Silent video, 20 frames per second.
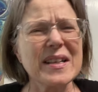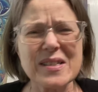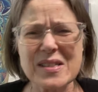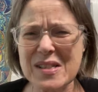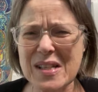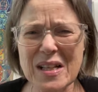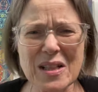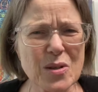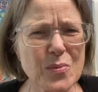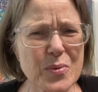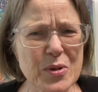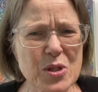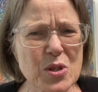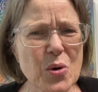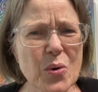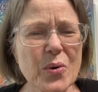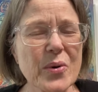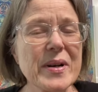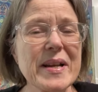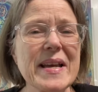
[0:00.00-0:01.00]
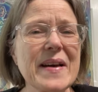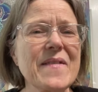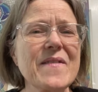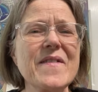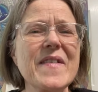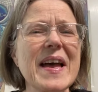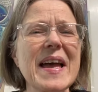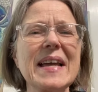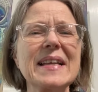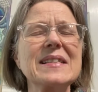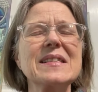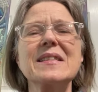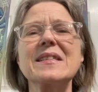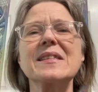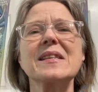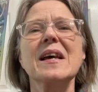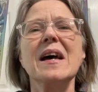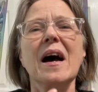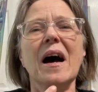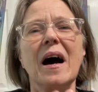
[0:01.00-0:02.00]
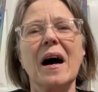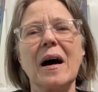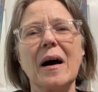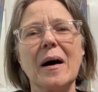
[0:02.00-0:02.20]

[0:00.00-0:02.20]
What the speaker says: celebratory events,